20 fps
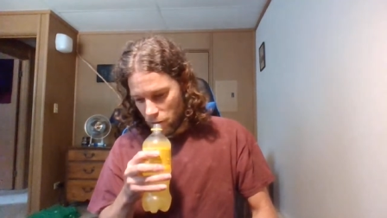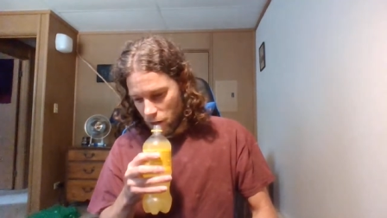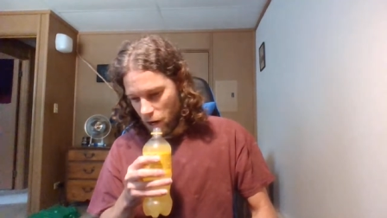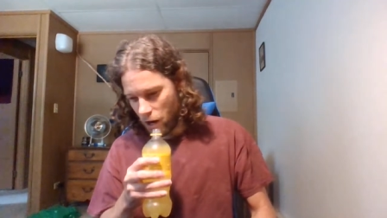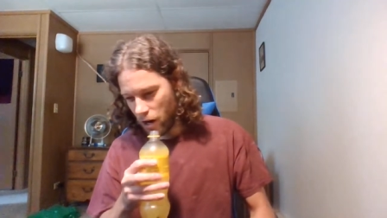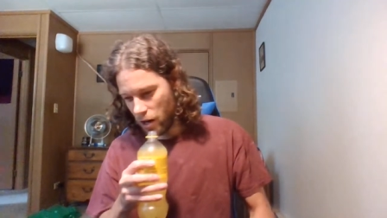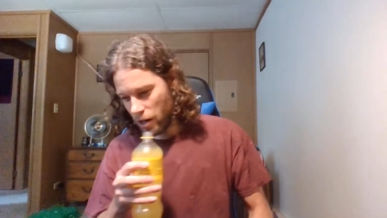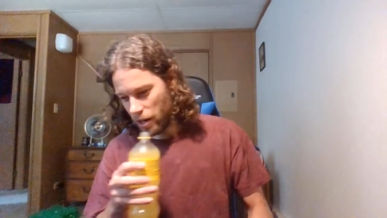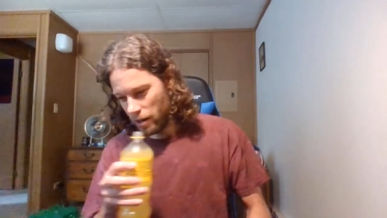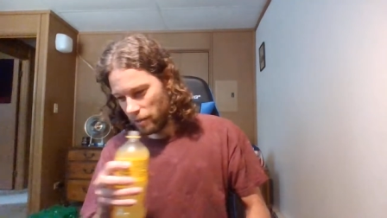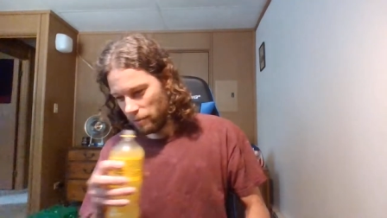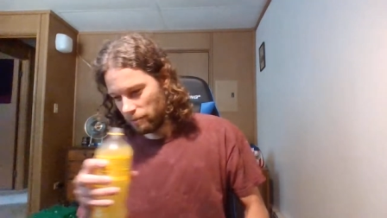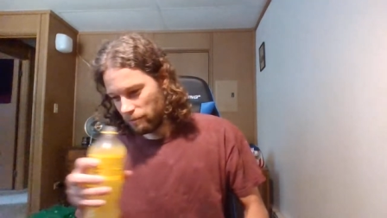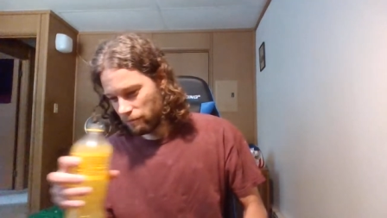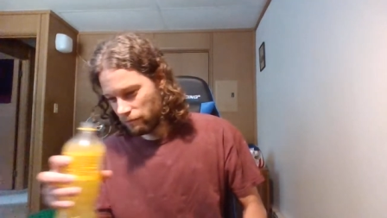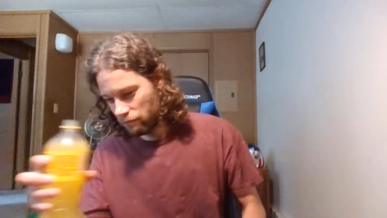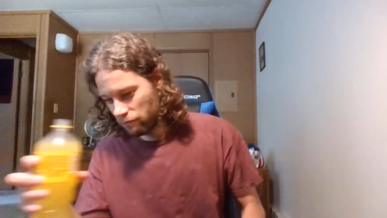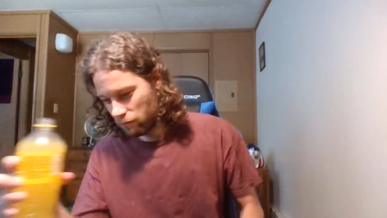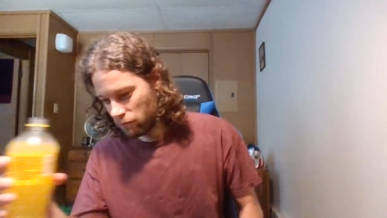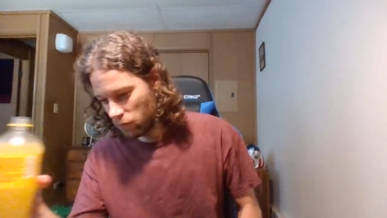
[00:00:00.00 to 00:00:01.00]
All right.
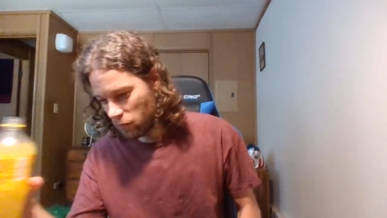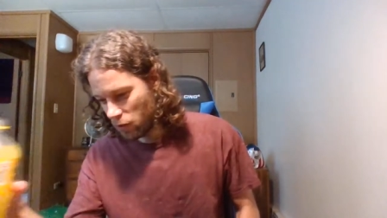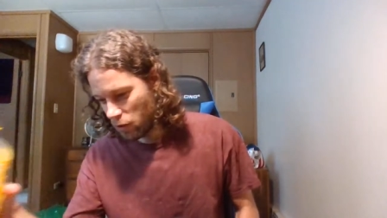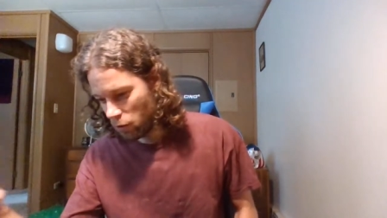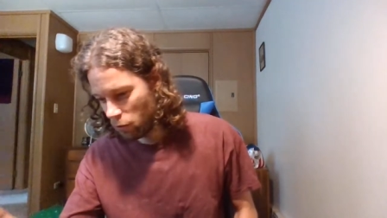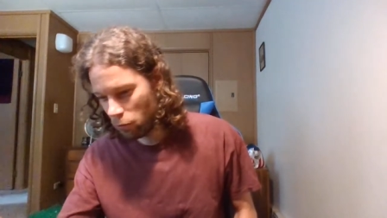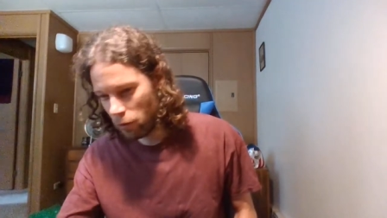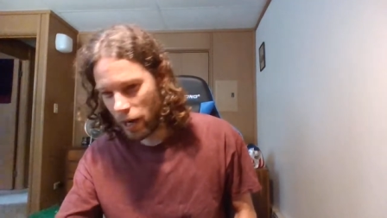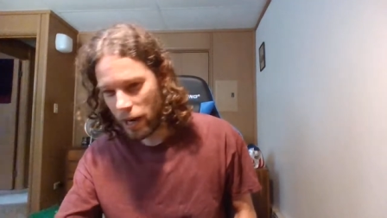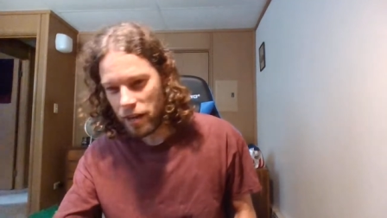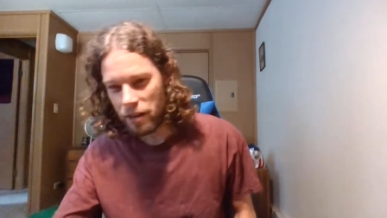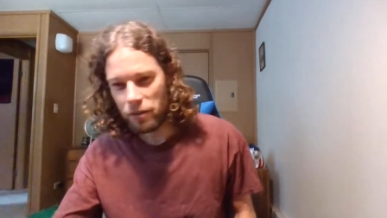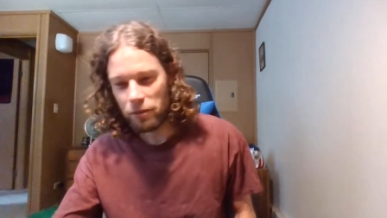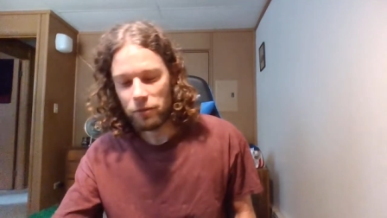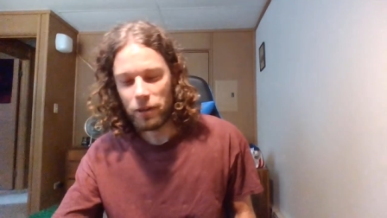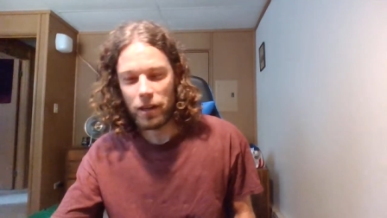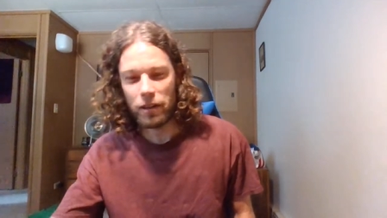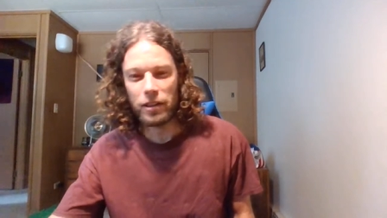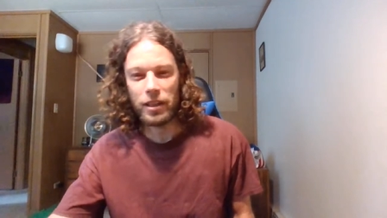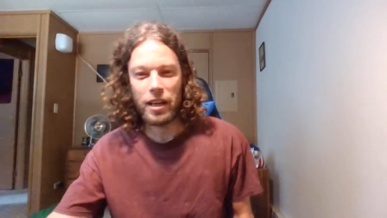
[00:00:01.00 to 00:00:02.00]
Right,
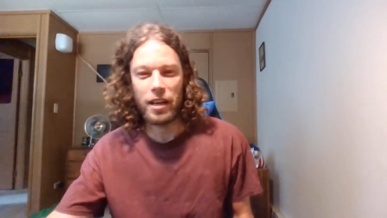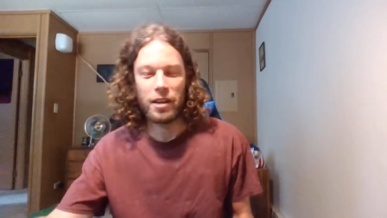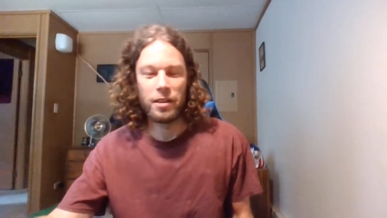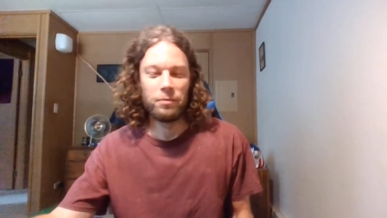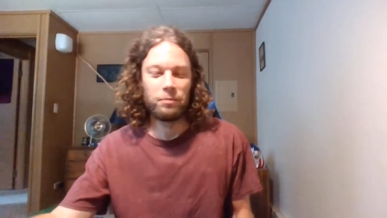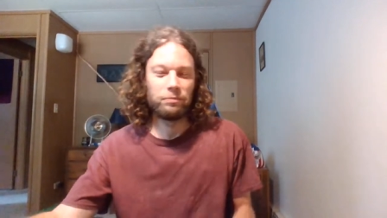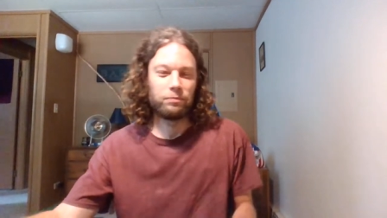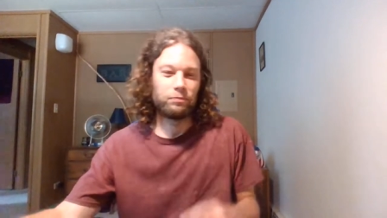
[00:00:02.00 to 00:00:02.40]
right. Okay.